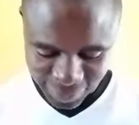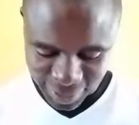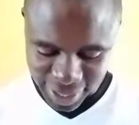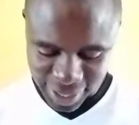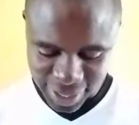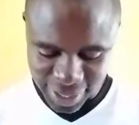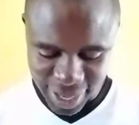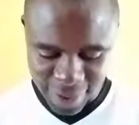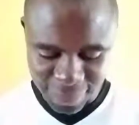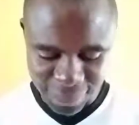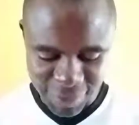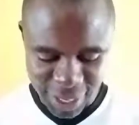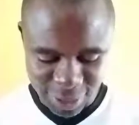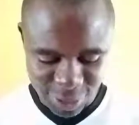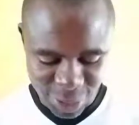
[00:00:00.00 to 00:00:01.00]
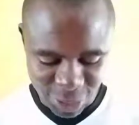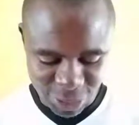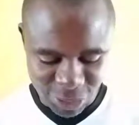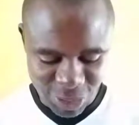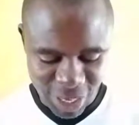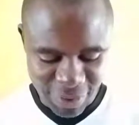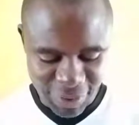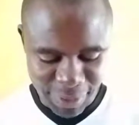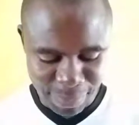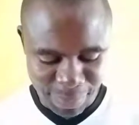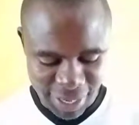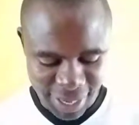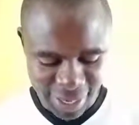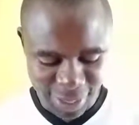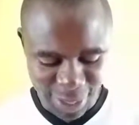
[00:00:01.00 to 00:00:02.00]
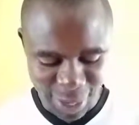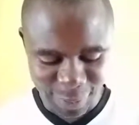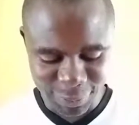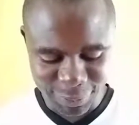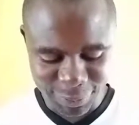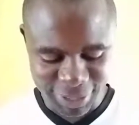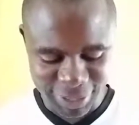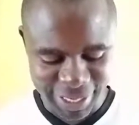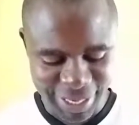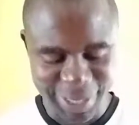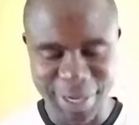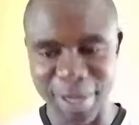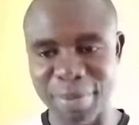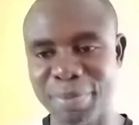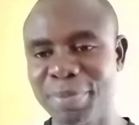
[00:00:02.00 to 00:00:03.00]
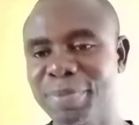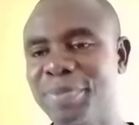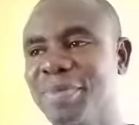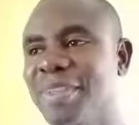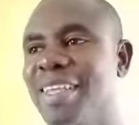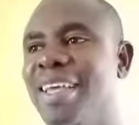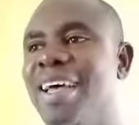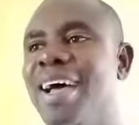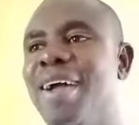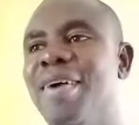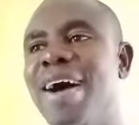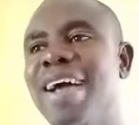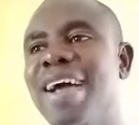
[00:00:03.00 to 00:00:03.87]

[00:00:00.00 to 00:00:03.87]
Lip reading: Then Flecknoe's dreary play, Love's Kingdom. All right?